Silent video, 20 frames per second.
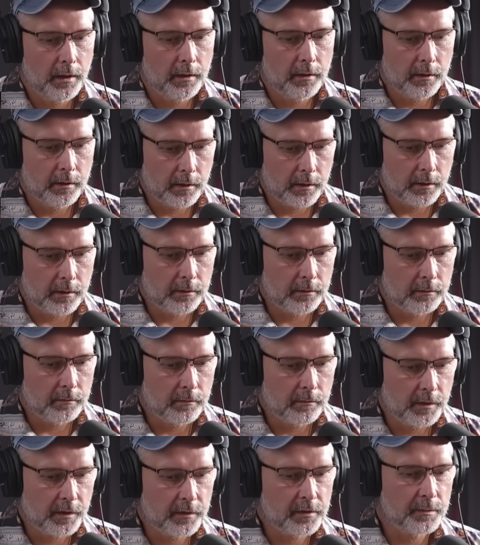and uh,
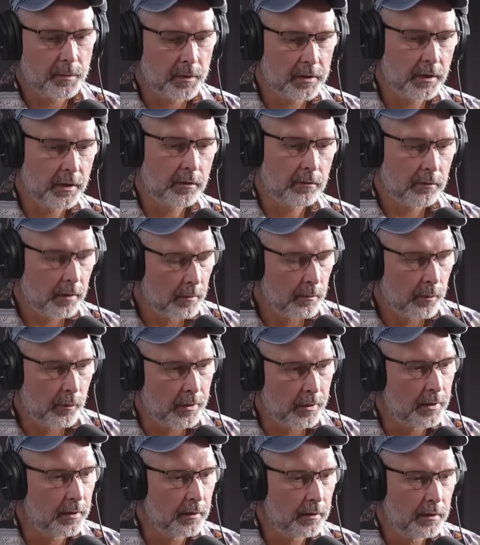this is particularly
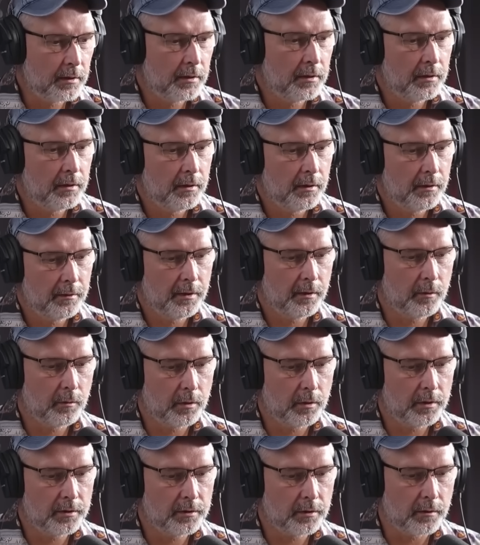important in the
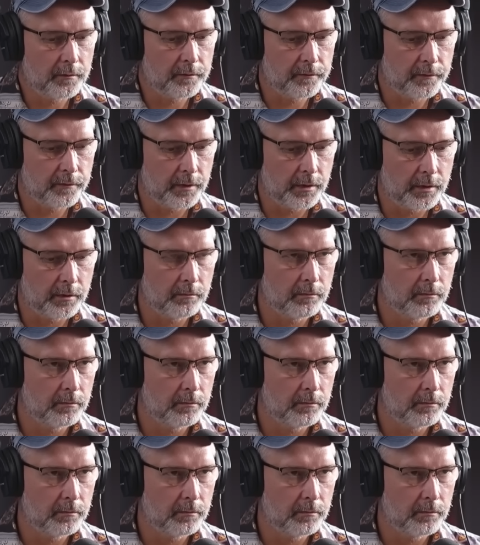course of uh,